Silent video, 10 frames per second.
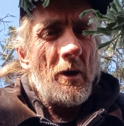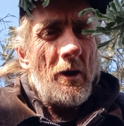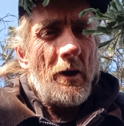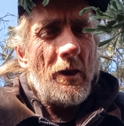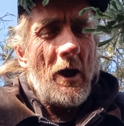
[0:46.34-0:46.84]

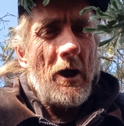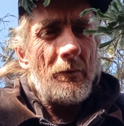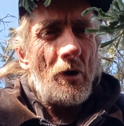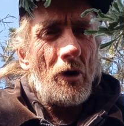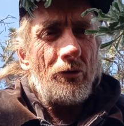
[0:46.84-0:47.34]
And I
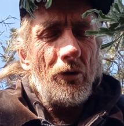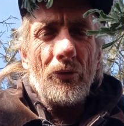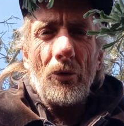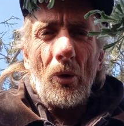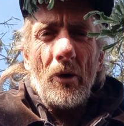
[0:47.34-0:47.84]
haven't heard two
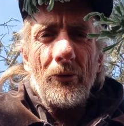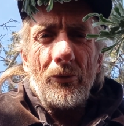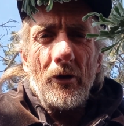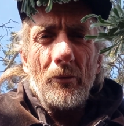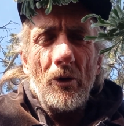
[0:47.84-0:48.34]
stories
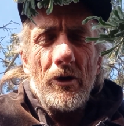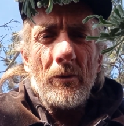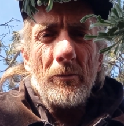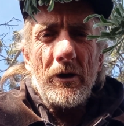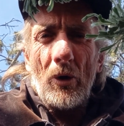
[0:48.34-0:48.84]
that would
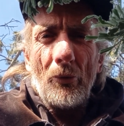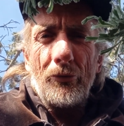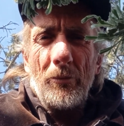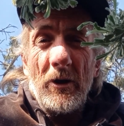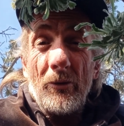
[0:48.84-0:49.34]
even be close
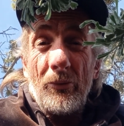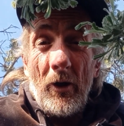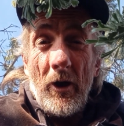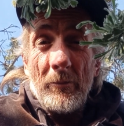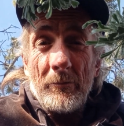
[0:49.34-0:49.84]
to being the
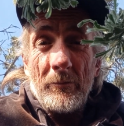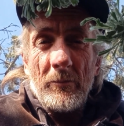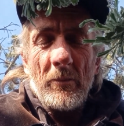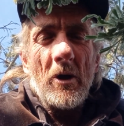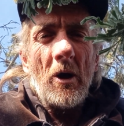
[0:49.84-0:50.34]
same.
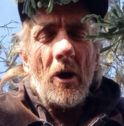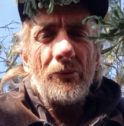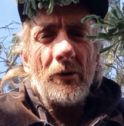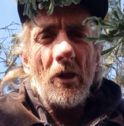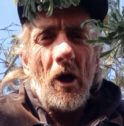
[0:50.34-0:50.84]
I
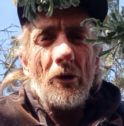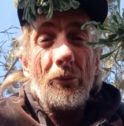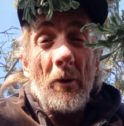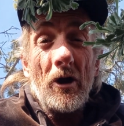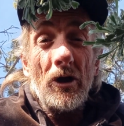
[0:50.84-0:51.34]
see a lot of
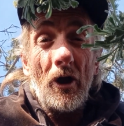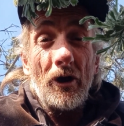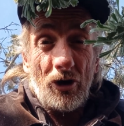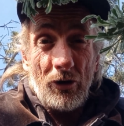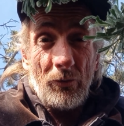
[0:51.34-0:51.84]

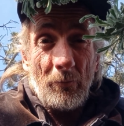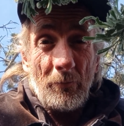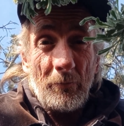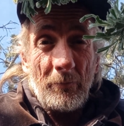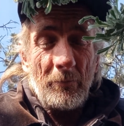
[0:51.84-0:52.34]
speculation.
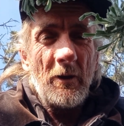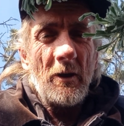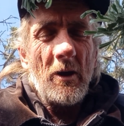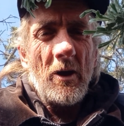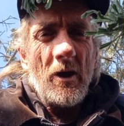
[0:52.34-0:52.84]

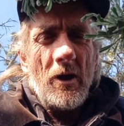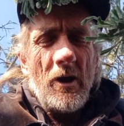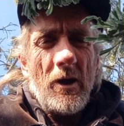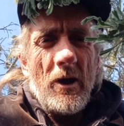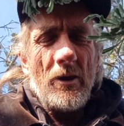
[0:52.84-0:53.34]

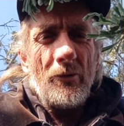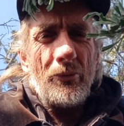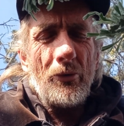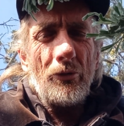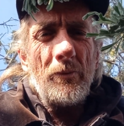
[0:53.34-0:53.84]
And let's
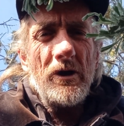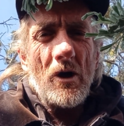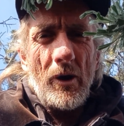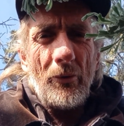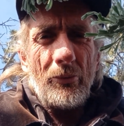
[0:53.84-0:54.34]
just be
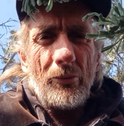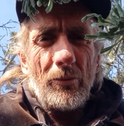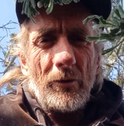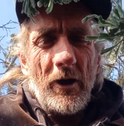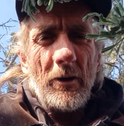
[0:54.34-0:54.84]
honest,
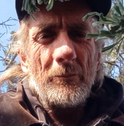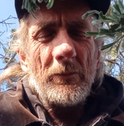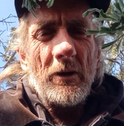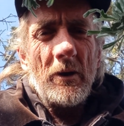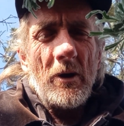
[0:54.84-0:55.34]
okay?
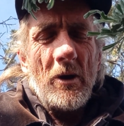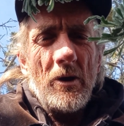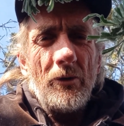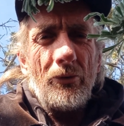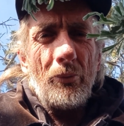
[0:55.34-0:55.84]

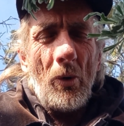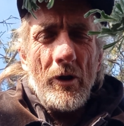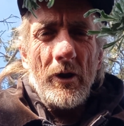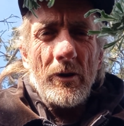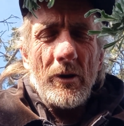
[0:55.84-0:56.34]
This
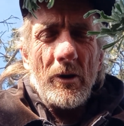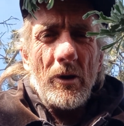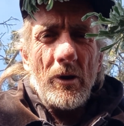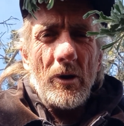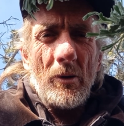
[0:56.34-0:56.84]
morning,
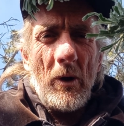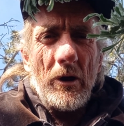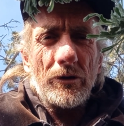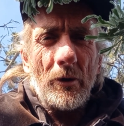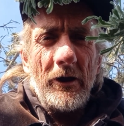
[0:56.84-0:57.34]

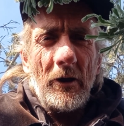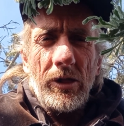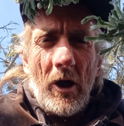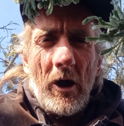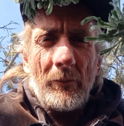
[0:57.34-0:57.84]
around 3
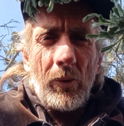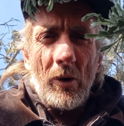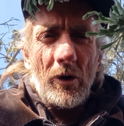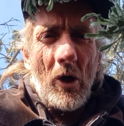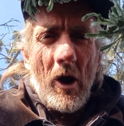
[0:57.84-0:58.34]
o'clock, 4
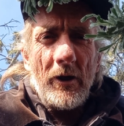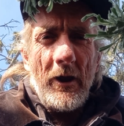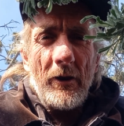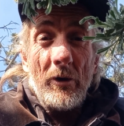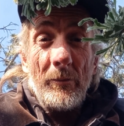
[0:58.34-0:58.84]
o'clock it
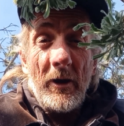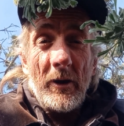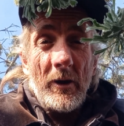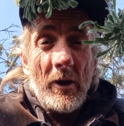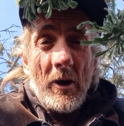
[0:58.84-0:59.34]
had to have
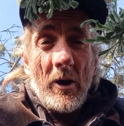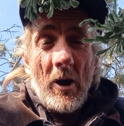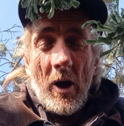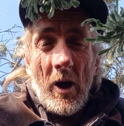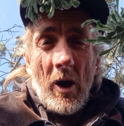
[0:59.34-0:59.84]
been,
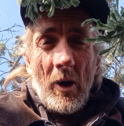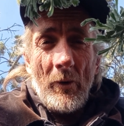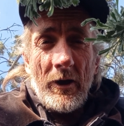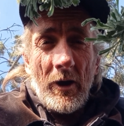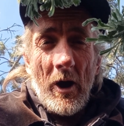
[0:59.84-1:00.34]
I
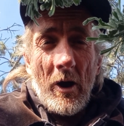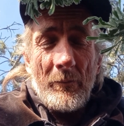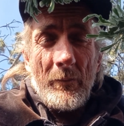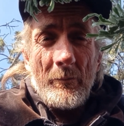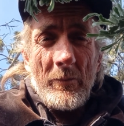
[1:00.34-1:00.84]
wake up
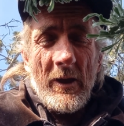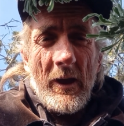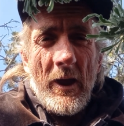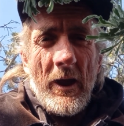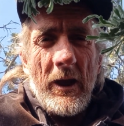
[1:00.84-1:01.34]

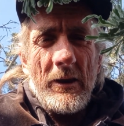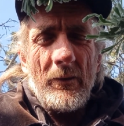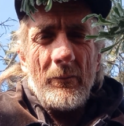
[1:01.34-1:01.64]
and